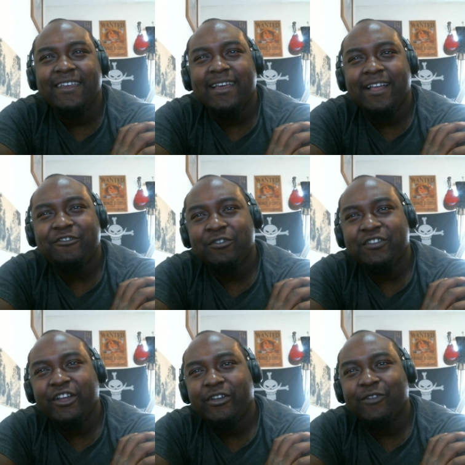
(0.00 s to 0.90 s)
I had to
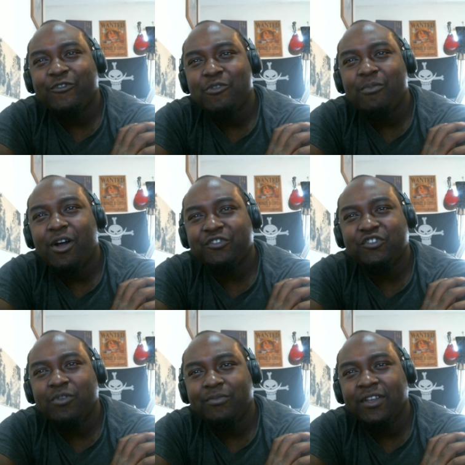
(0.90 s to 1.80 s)
interrogate a few
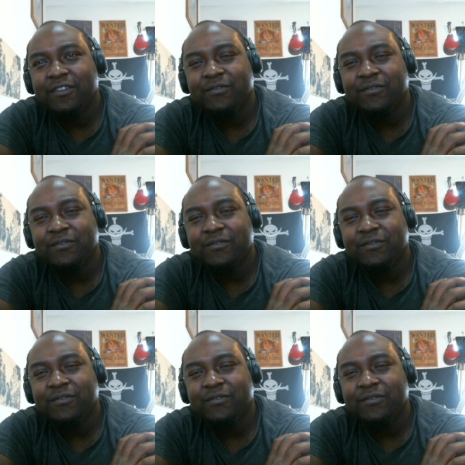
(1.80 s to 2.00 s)
monsters to obtain this